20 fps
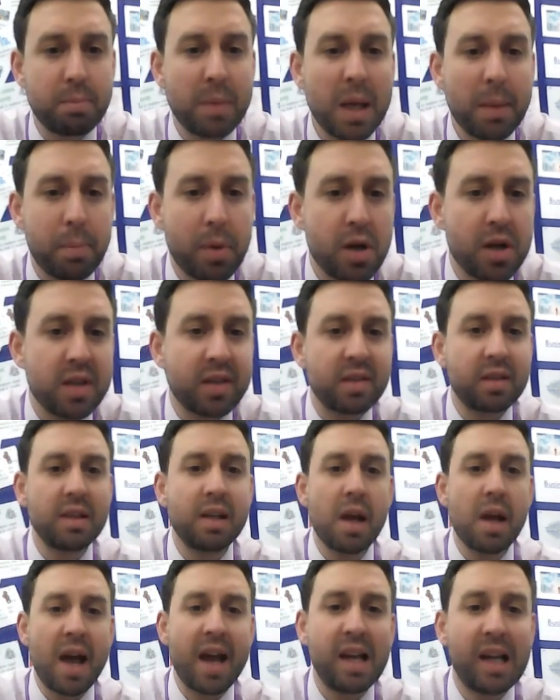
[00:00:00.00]
Me
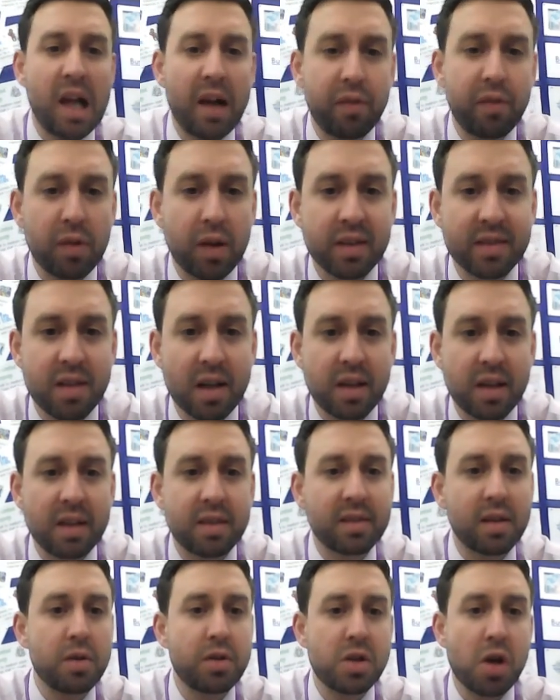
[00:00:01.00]
personally, at A-level, I study
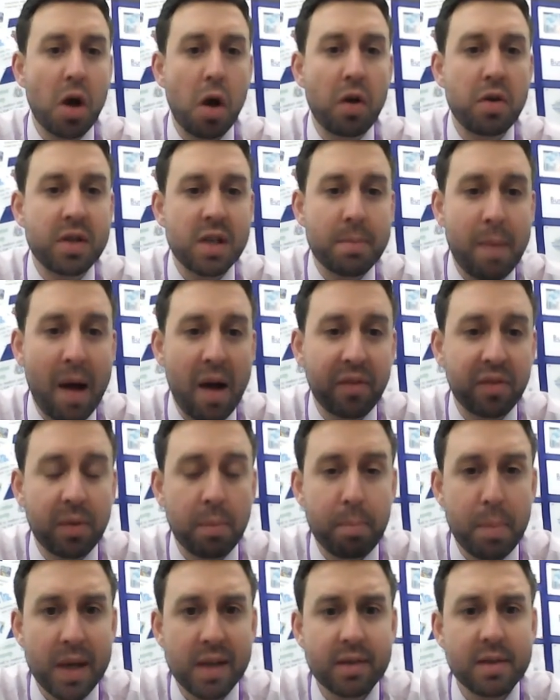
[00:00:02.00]
sociology, maths
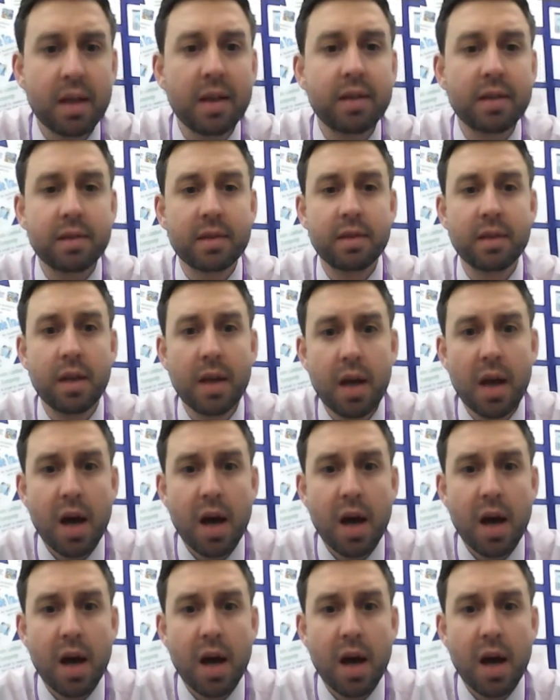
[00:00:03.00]
and business.